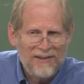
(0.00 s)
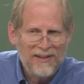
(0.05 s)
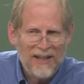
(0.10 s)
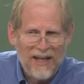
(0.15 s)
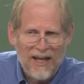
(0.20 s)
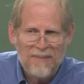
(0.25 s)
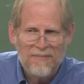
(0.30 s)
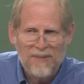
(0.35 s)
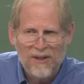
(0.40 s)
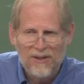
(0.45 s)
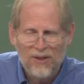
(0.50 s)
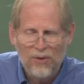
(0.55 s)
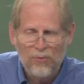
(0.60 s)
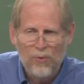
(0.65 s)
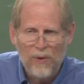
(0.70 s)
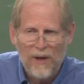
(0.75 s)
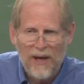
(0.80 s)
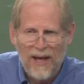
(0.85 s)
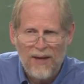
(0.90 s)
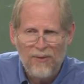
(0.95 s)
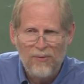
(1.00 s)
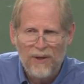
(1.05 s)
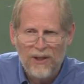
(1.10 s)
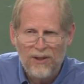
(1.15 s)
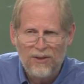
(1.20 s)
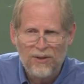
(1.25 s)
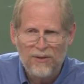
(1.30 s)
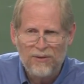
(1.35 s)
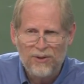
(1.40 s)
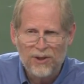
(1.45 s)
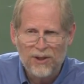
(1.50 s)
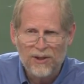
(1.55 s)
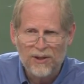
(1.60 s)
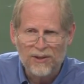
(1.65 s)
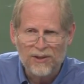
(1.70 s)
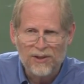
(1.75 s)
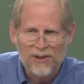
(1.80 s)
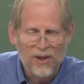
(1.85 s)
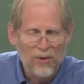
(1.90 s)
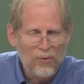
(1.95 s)
examine the way we do
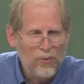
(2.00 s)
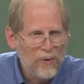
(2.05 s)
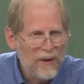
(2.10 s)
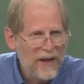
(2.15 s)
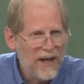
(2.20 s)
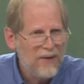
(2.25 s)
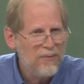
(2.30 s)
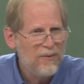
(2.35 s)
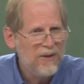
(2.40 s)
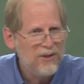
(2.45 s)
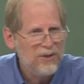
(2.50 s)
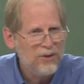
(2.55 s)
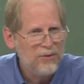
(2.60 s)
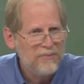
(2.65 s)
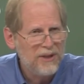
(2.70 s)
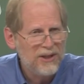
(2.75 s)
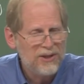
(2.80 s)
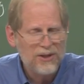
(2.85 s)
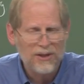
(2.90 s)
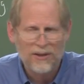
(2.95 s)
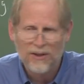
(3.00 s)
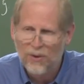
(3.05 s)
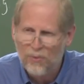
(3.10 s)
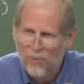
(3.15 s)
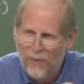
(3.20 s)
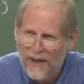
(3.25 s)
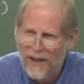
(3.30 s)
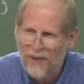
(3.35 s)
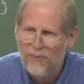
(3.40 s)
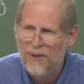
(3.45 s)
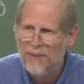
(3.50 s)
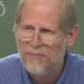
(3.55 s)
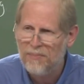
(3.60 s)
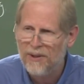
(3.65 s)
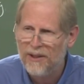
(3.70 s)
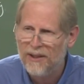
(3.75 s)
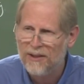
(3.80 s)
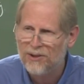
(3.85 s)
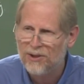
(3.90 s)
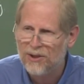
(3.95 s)
church, the way we do mission, the way we
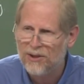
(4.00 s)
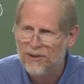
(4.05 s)
plant